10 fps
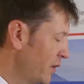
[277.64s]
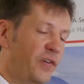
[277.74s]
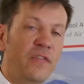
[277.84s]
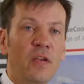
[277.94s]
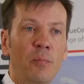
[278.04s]
The
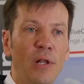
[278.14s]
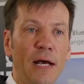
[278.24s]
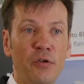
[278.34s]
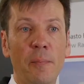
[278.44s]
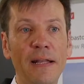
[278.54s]
system will
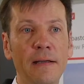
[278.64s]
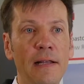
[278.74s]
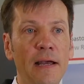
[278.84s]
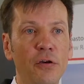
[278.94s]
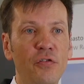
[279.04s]

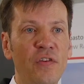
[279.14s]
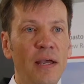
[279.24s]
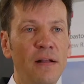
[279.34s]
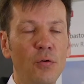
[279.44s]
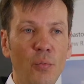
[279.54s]
automatically
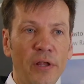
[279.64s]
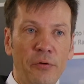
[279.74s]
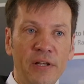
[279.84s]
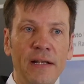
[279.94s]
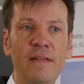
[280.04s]
understand
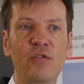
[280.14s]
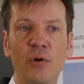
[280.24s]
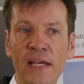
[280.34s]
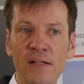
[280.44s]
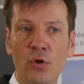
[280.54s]
whether it needs to
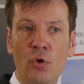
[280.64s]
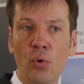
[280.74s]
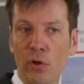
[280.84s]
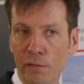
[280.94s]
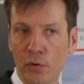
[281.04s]
heat or
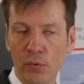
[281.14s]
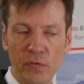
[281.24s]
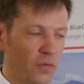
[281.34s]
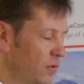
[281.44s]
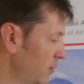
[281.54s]
cool, of course.